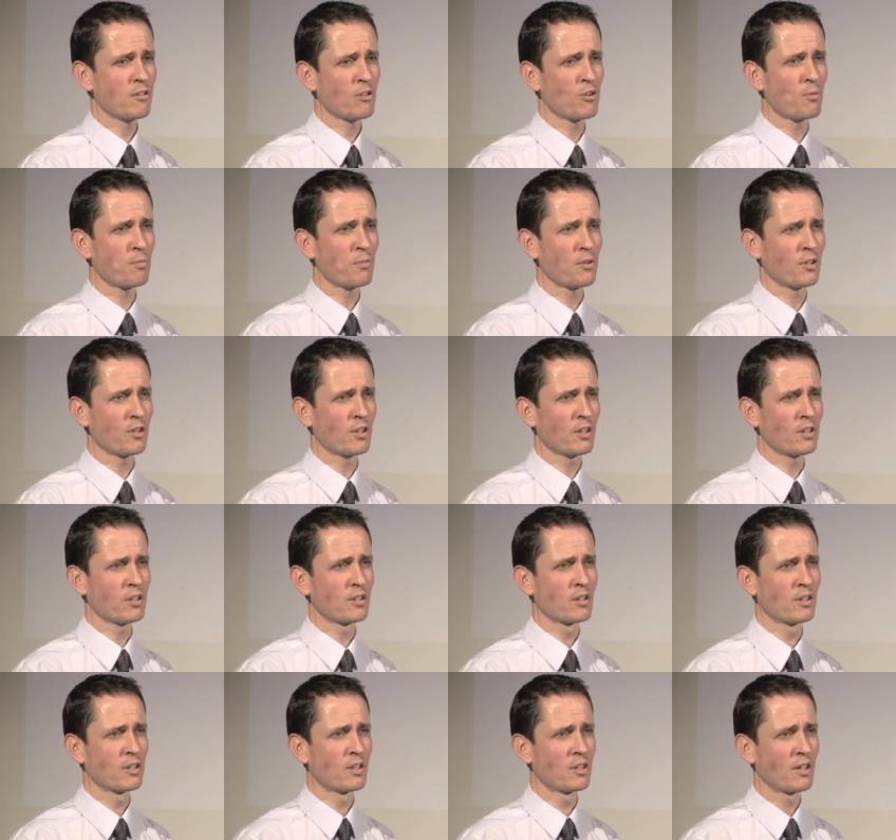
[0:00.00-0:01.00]
the opioid,
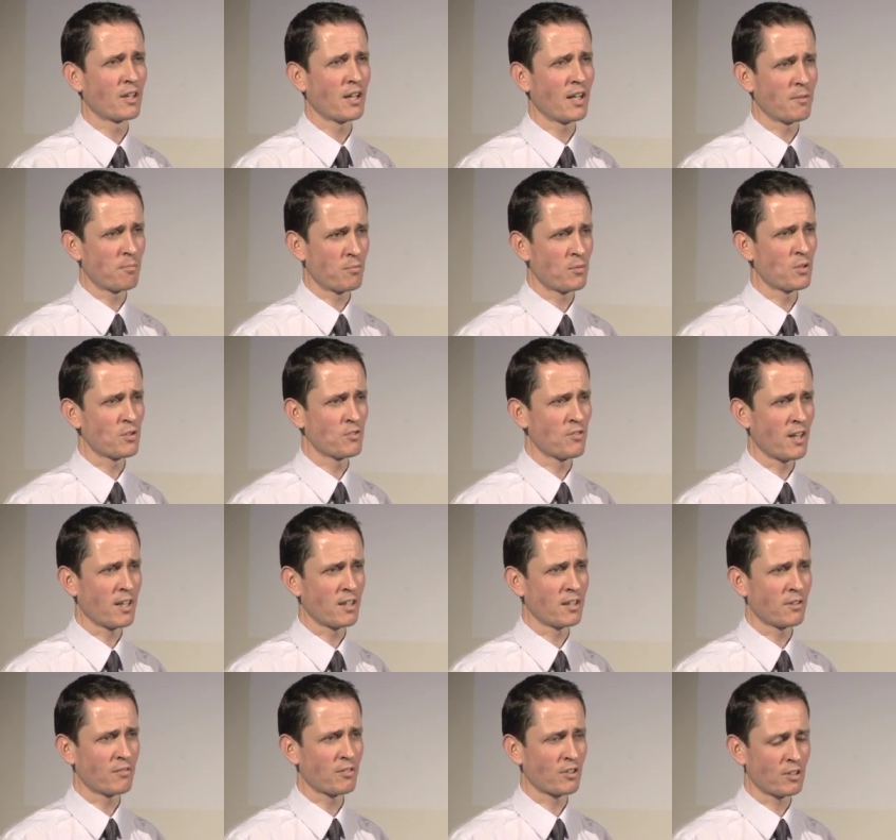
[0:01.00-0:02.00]
it proves very
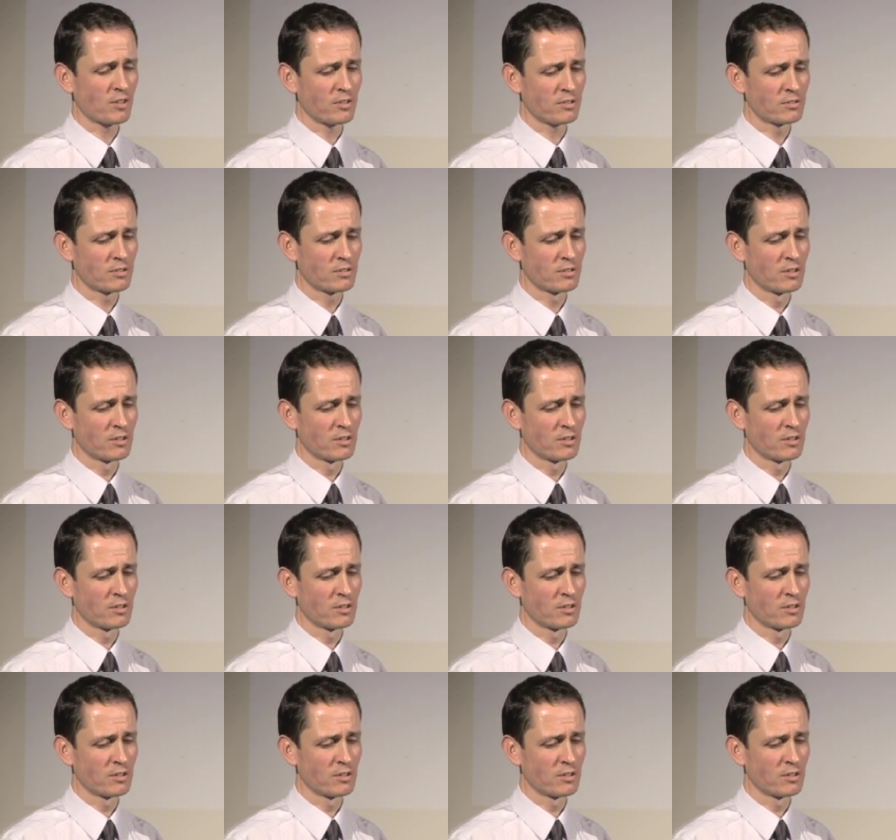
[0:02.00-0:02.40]
difficult.